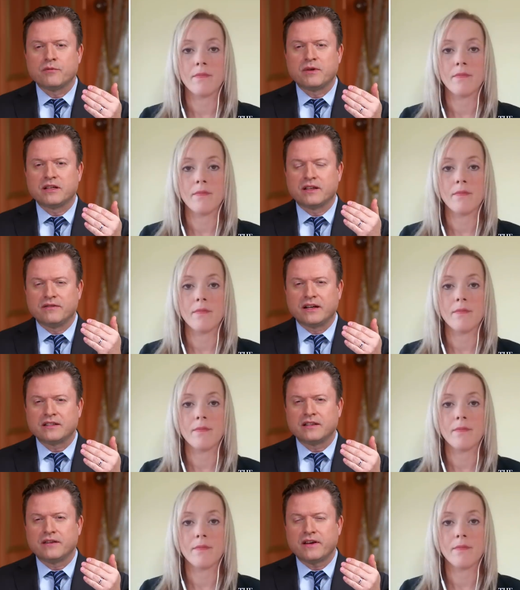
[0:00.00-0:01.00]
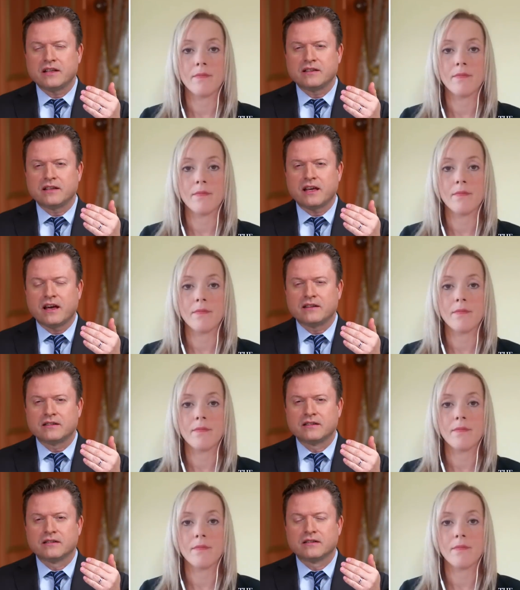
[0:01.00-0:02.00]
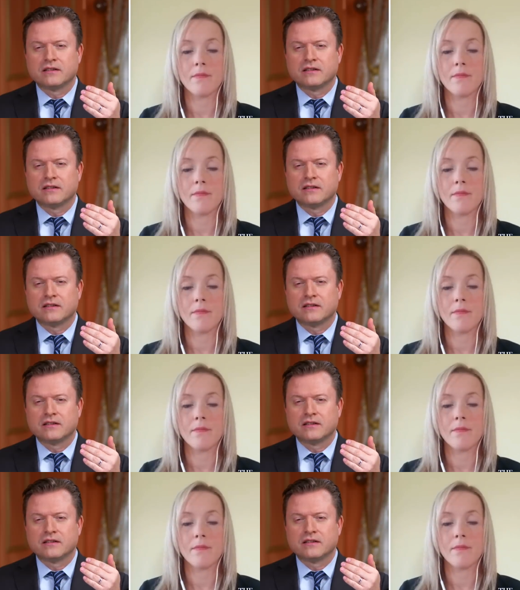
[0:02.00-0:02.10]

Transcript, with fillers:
Speaker 1: ever been convicted of anything yet?